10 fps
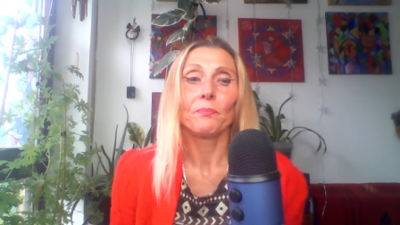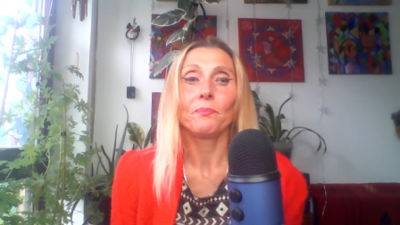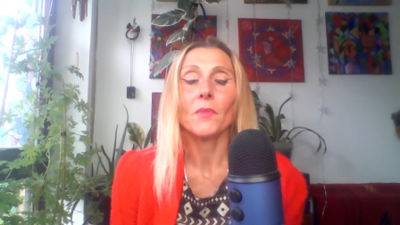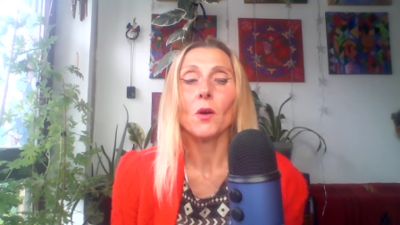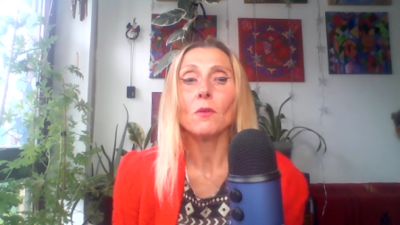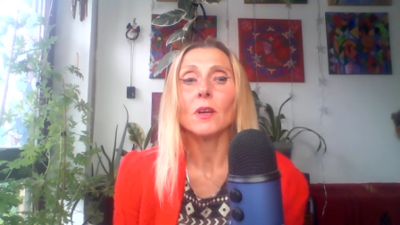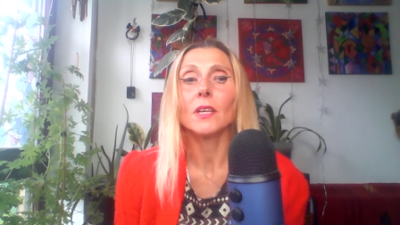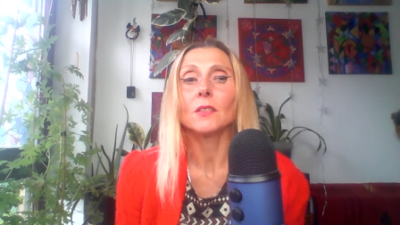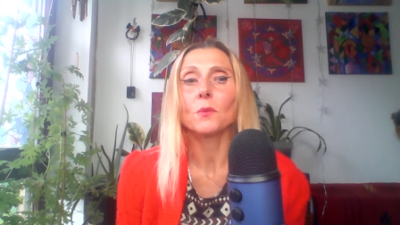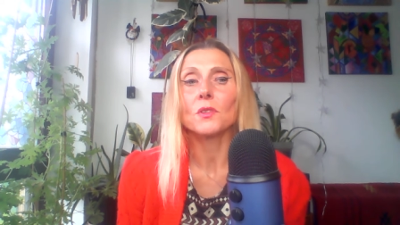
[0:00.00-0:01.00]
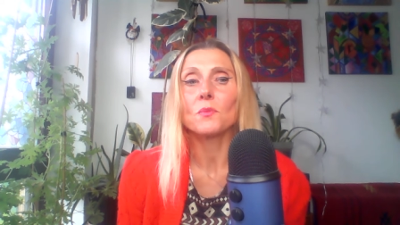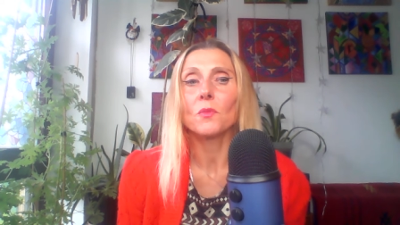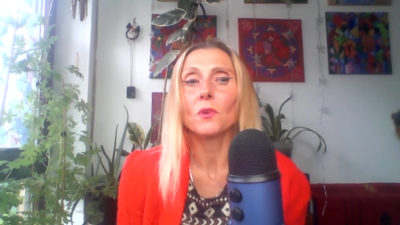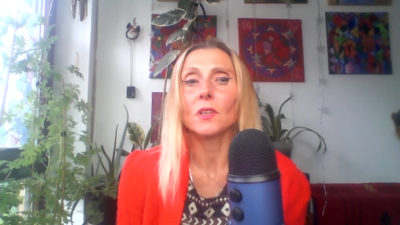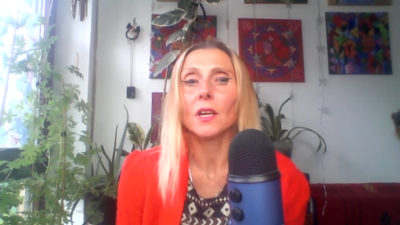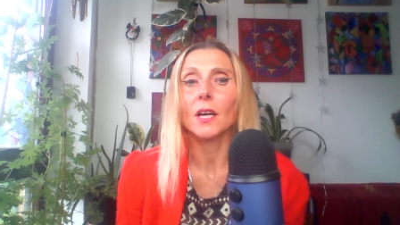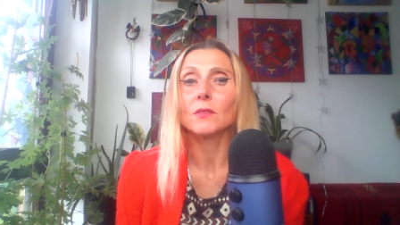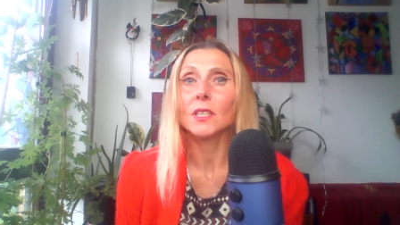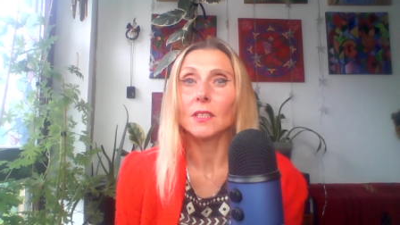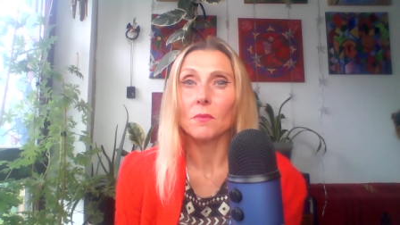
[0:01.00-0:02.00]
No, it was more
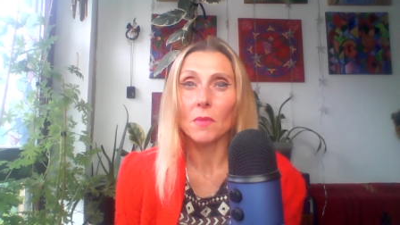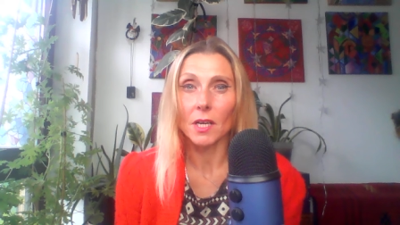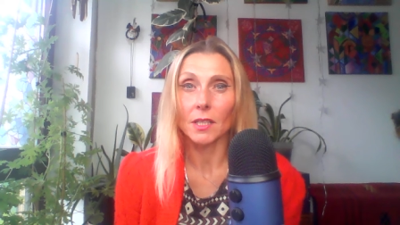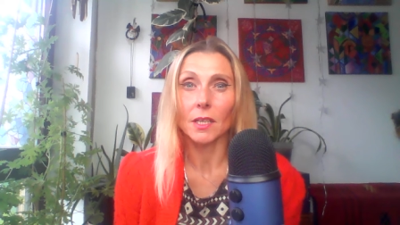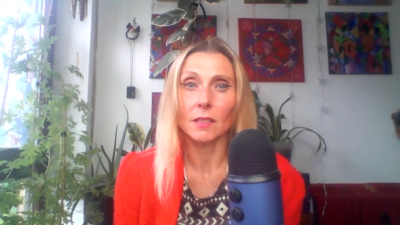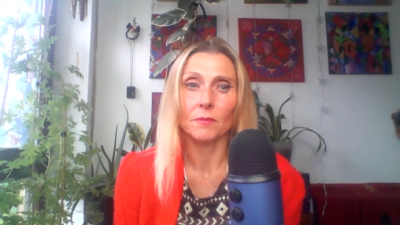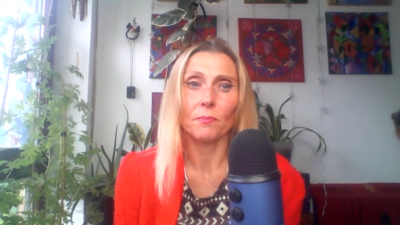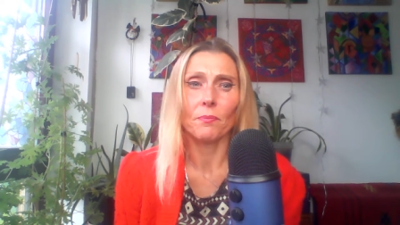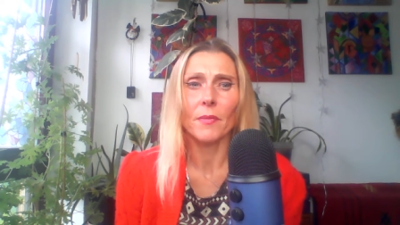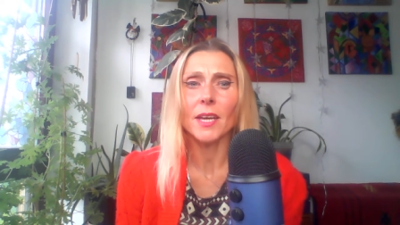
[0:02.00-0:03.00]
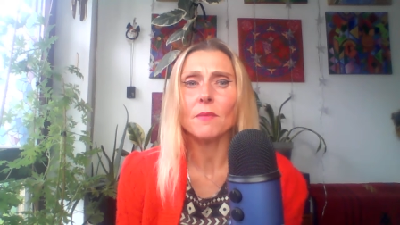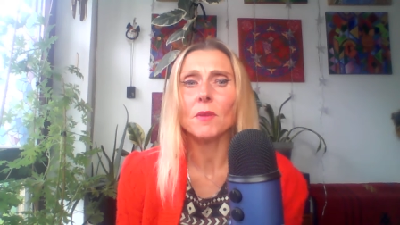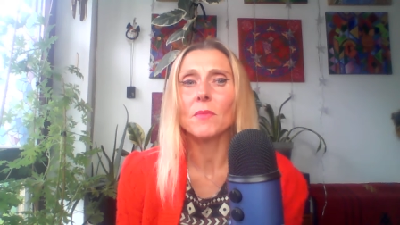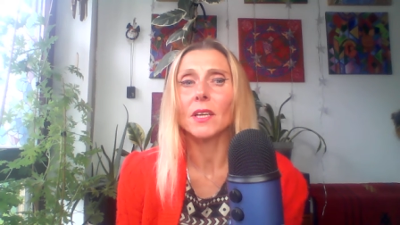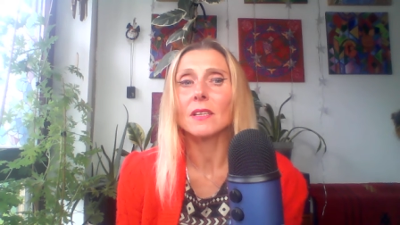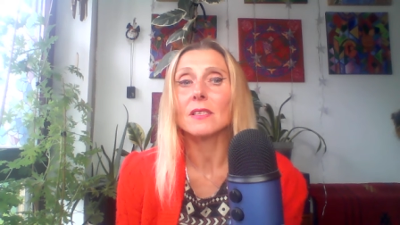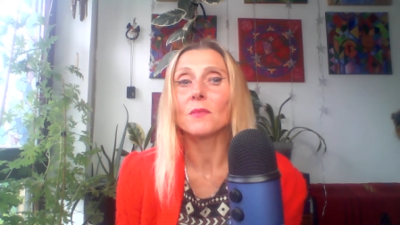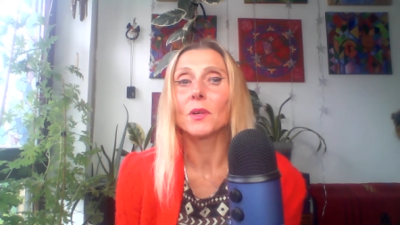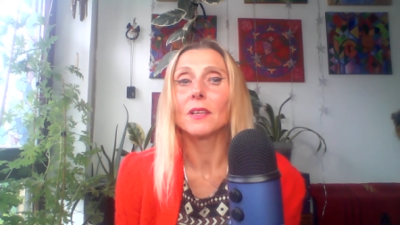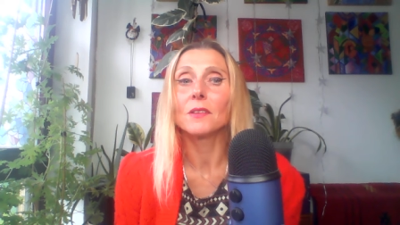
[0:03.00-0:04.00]
clouding the mind, like maybe making
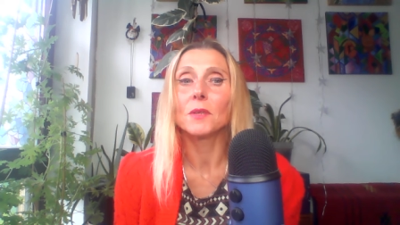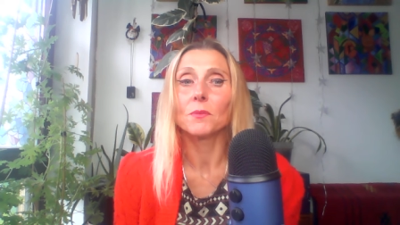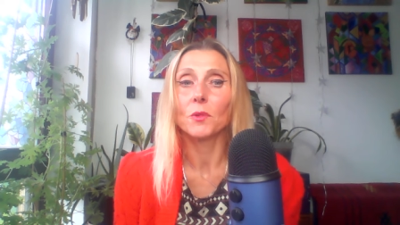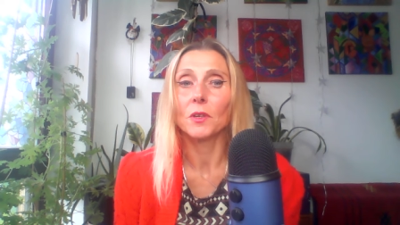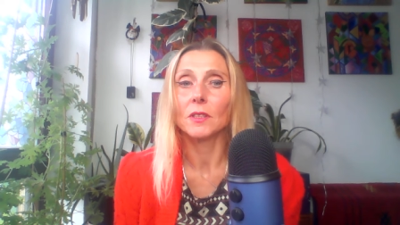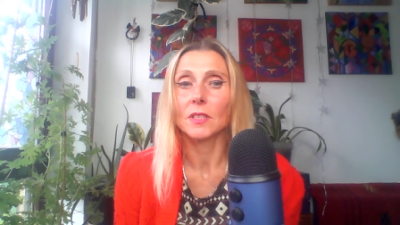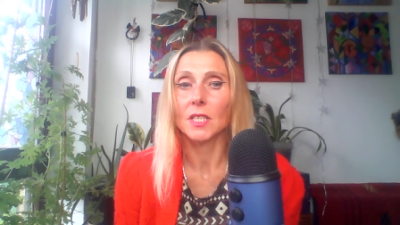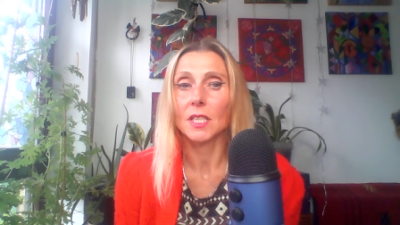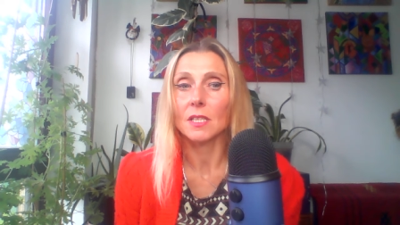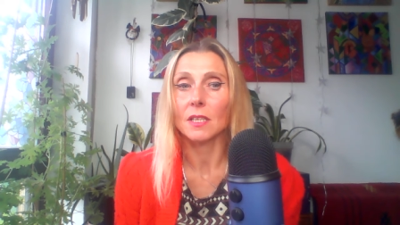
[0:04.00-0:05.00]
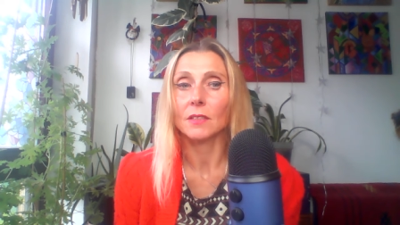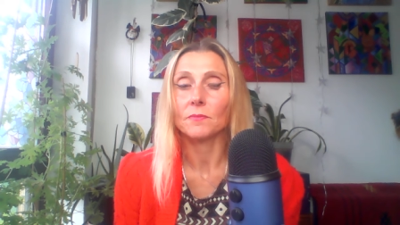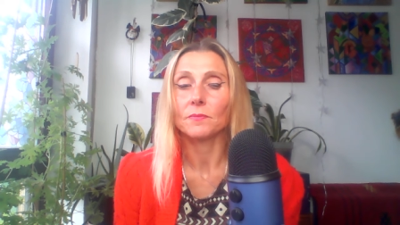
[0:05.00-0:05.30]
someone a little bit more dizzy.